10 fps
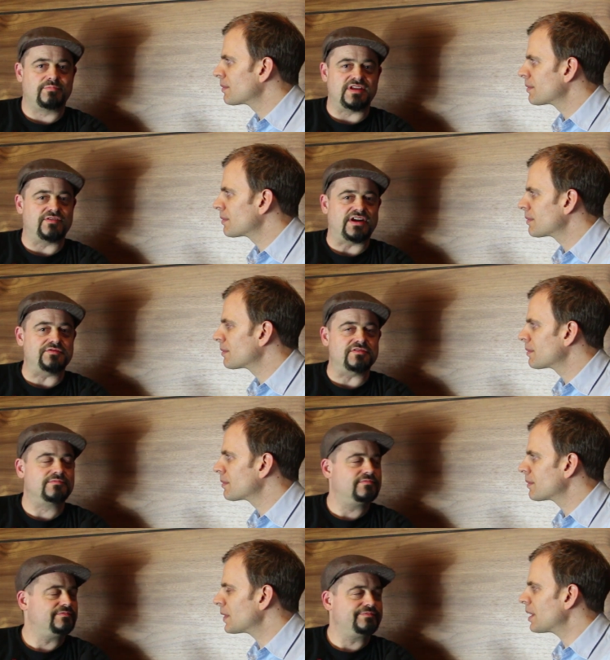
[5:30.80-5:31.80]
Speaker 1: be around?
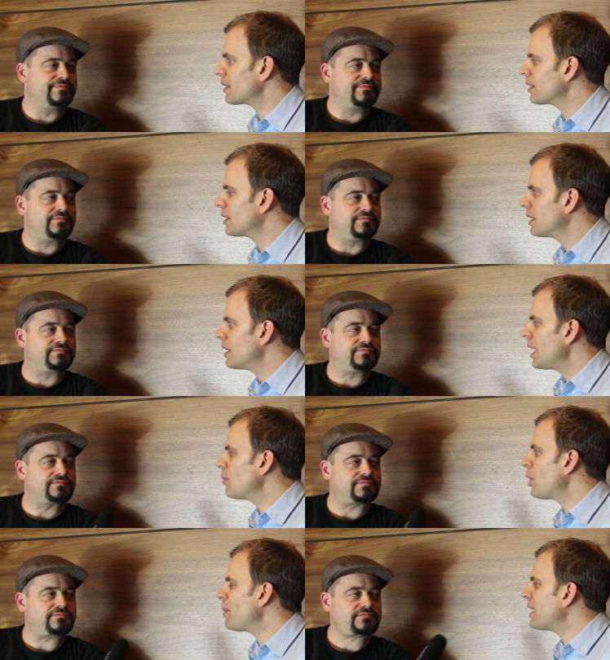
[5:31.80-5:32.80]
Speaker 2: And
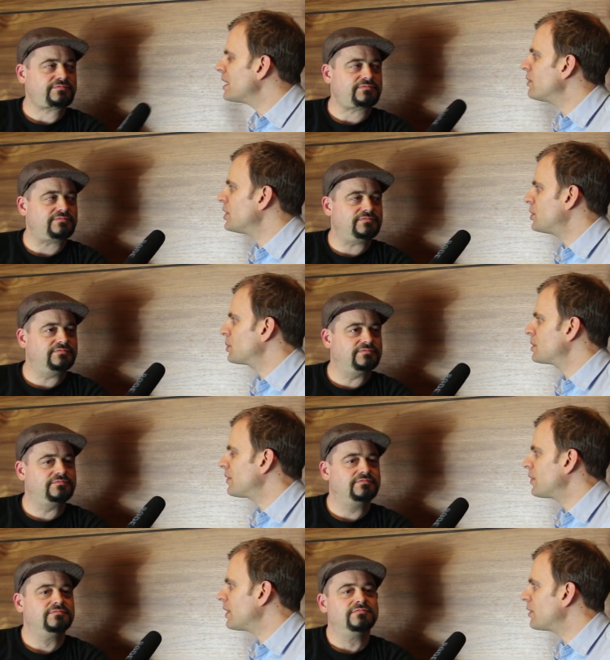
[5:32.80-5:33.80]
what about individuals?
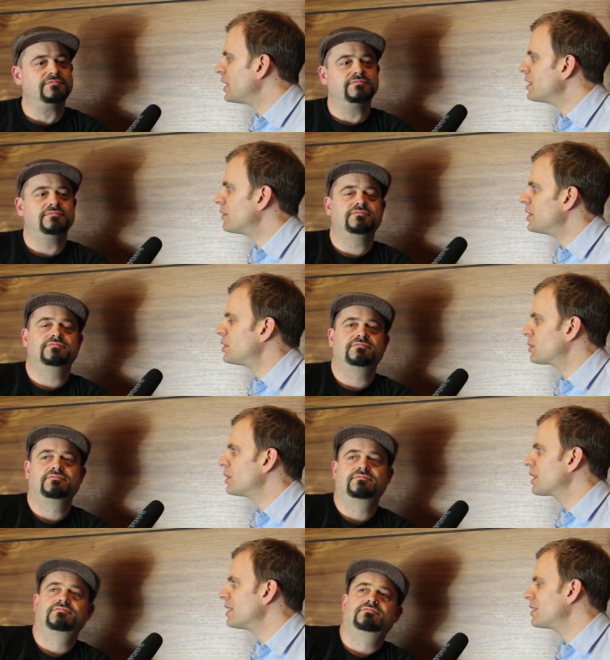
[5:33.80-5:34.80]
If an individual's
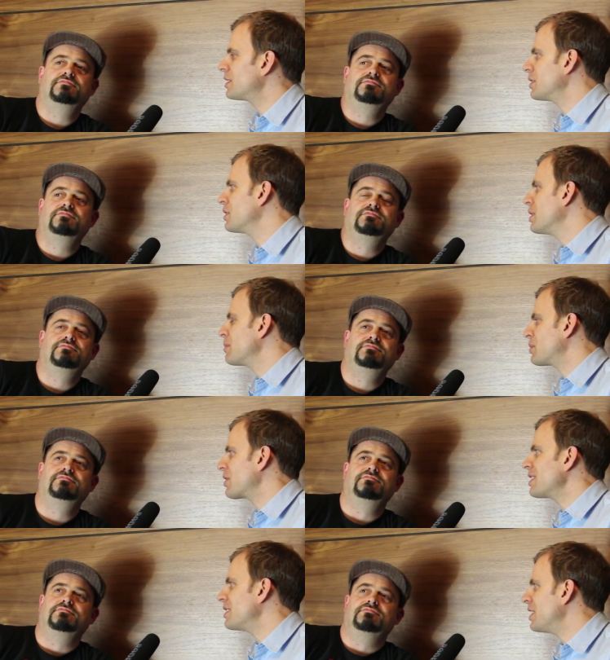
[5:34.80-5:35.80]
looking to
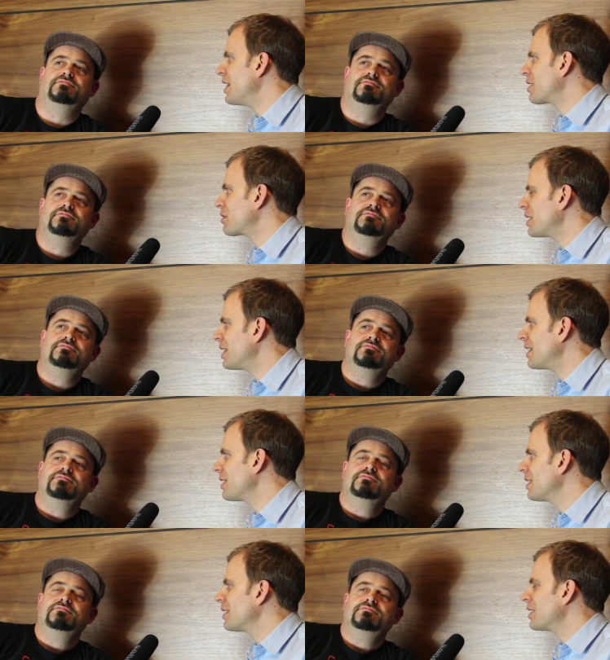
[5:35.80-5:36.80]
progress in their career,
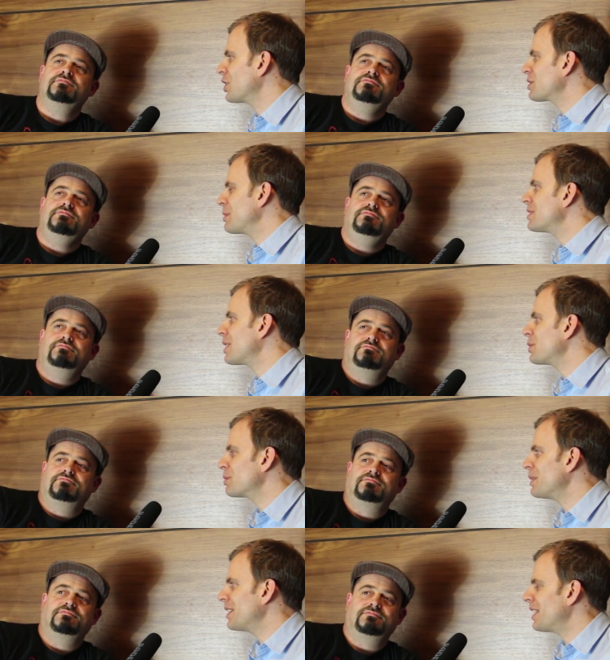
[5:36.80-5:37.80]
you know, obviously with social
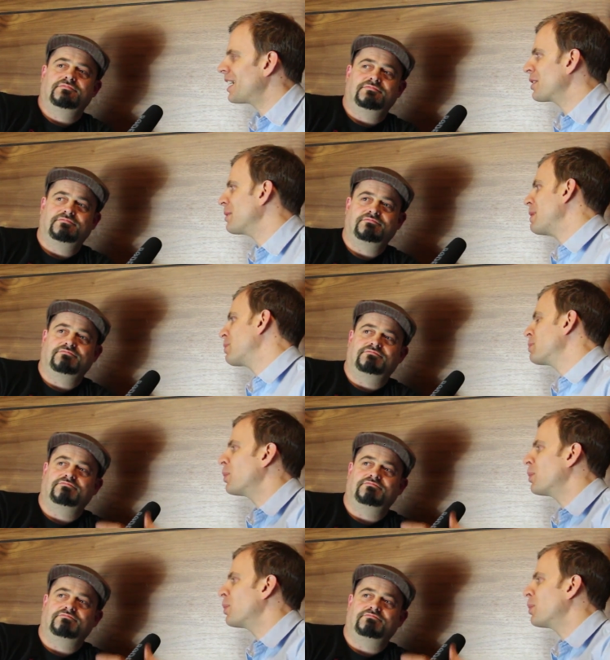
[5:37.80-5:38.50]
media now, and the people's